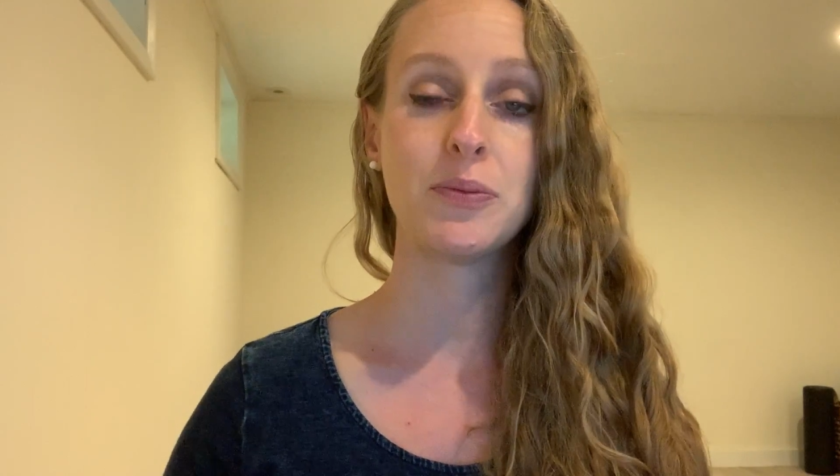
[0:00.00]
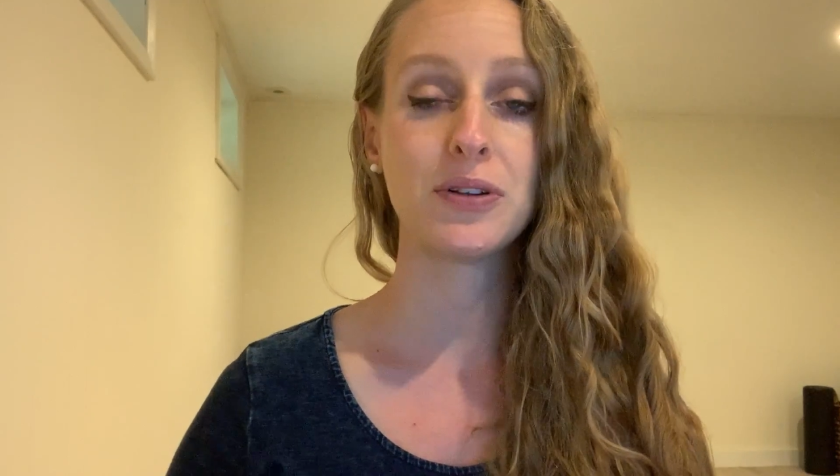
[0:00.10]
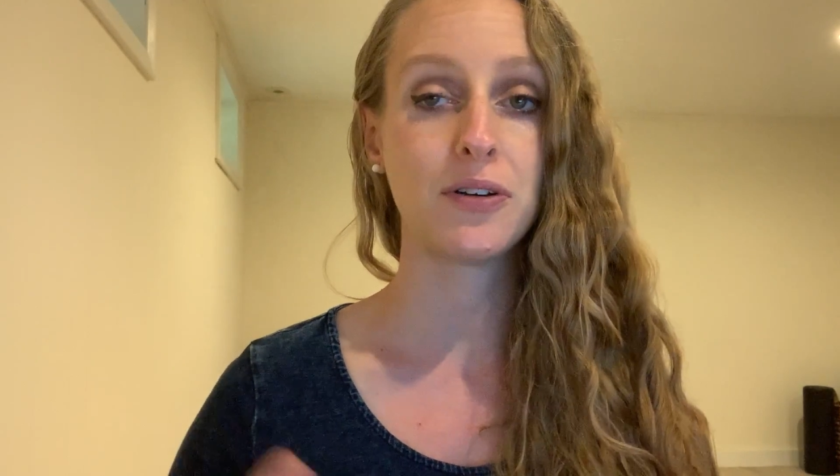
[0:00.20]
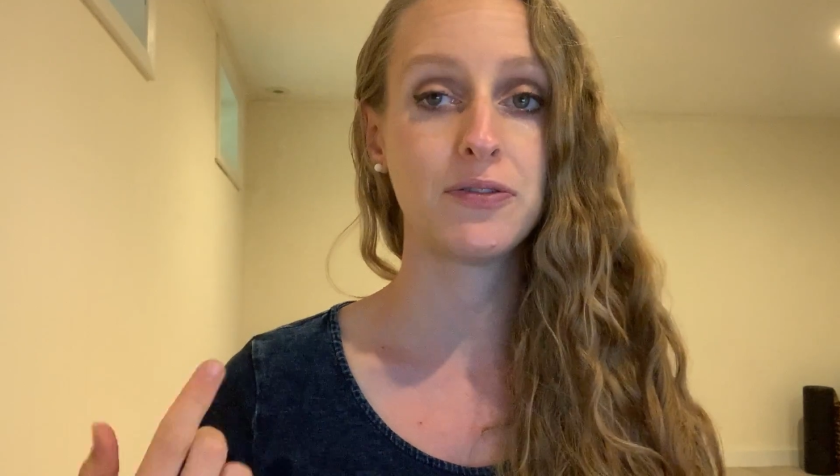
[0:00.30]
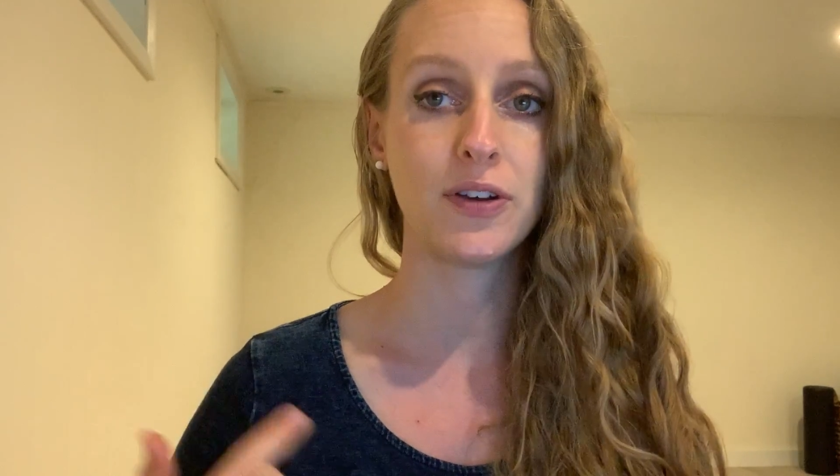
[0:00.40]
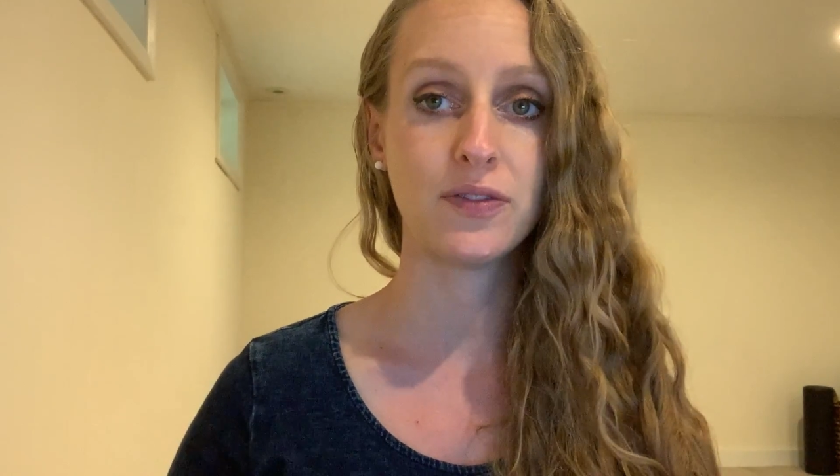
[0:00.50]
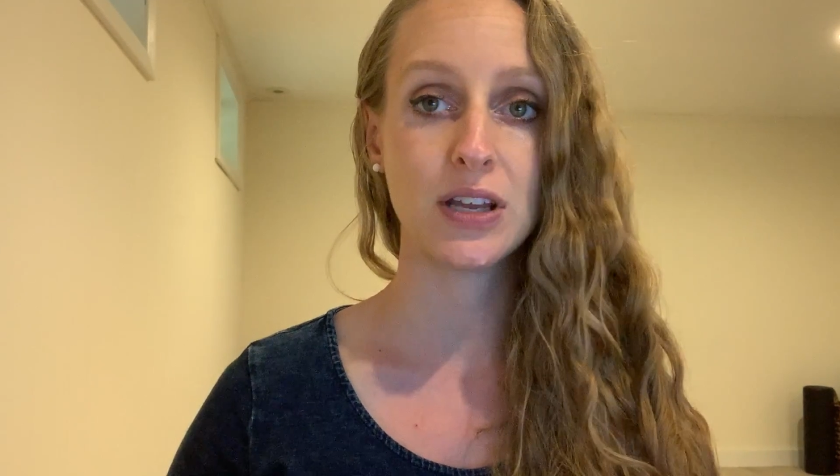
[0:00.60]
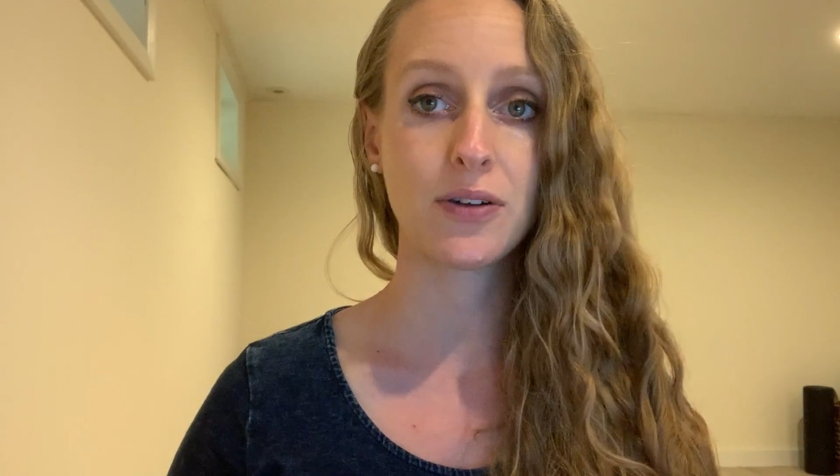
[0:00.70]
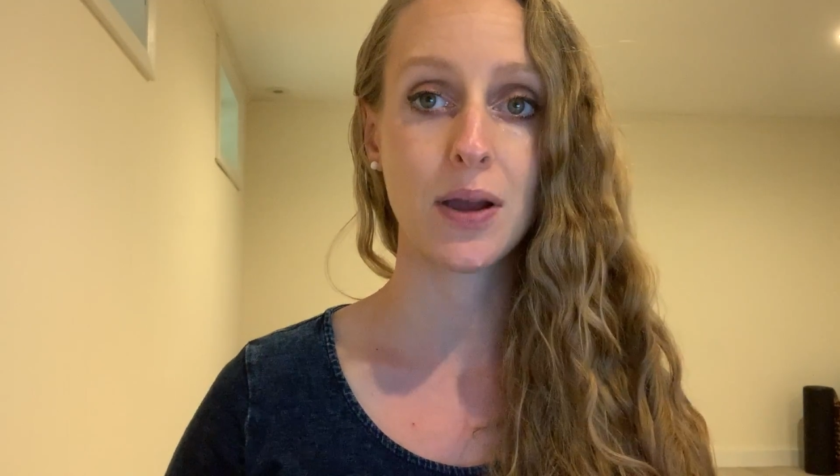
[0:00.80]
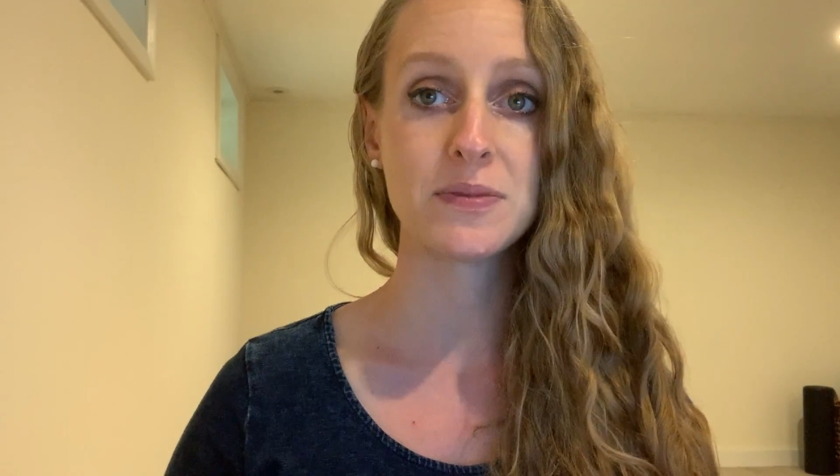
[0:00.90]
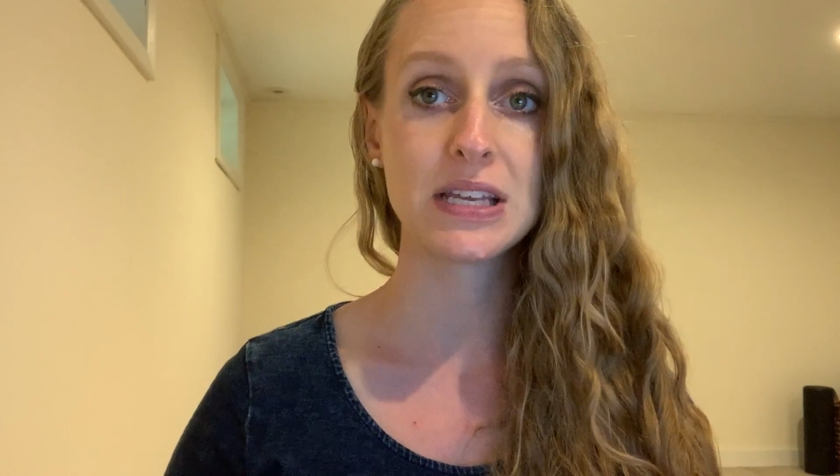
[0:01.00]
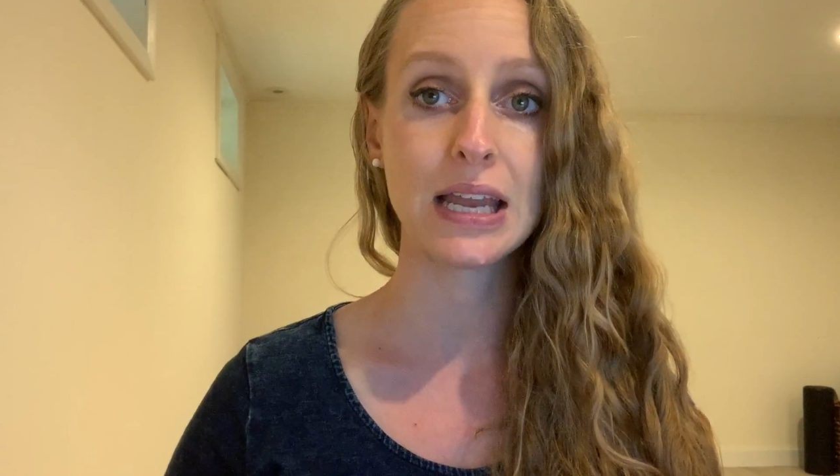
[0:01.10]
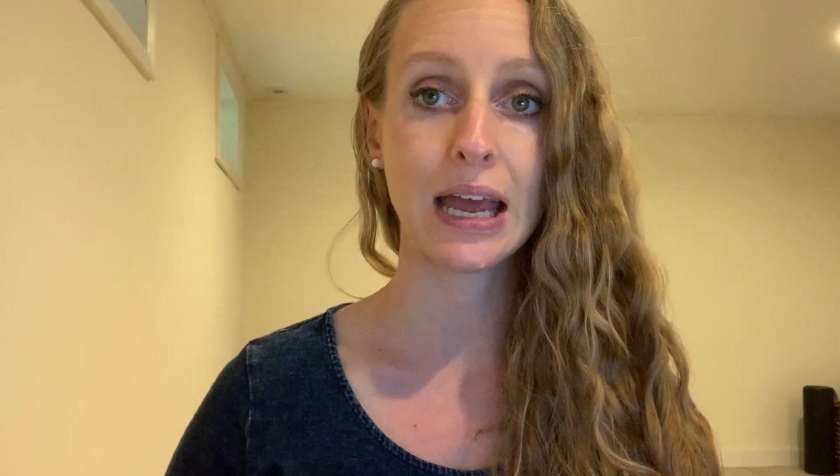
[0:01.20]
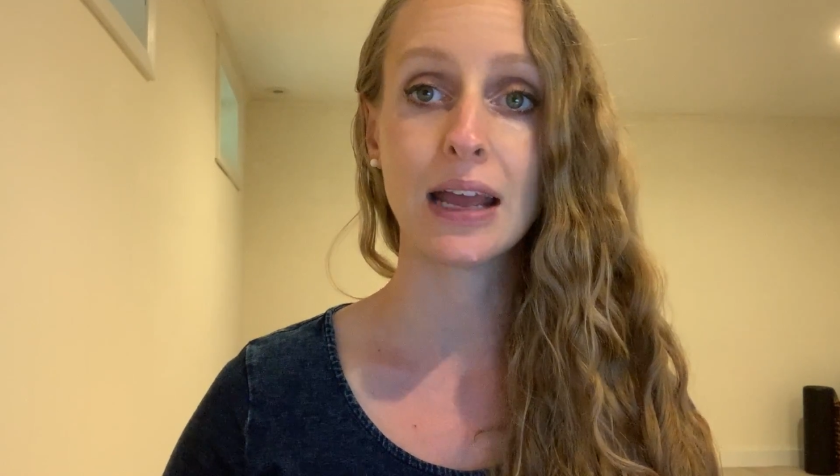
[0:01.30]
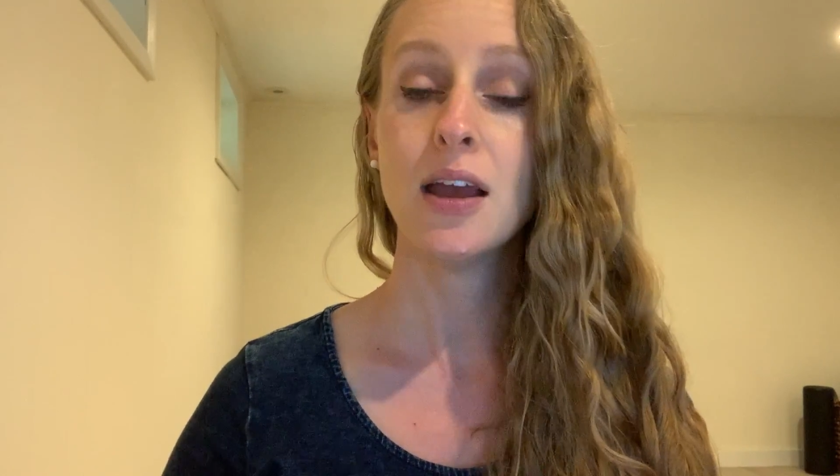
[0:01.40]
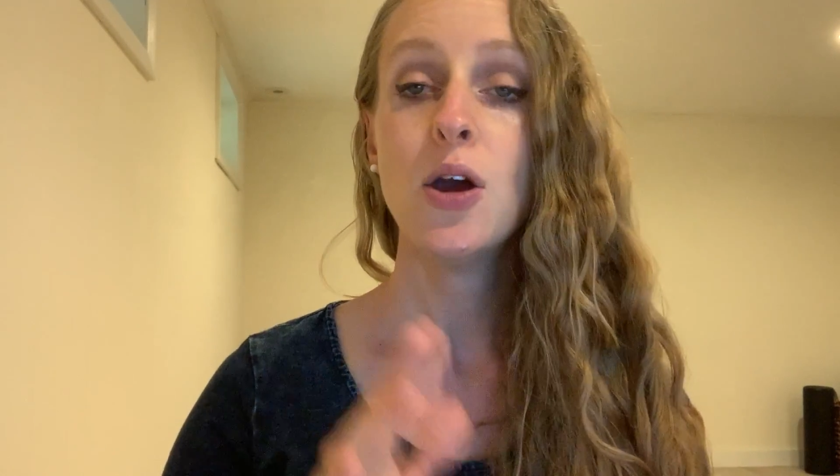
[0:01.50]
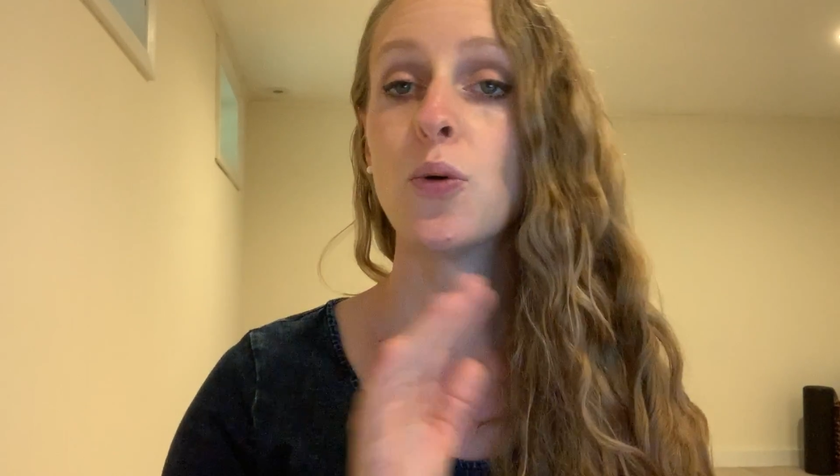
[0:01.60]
below 50 grams a day,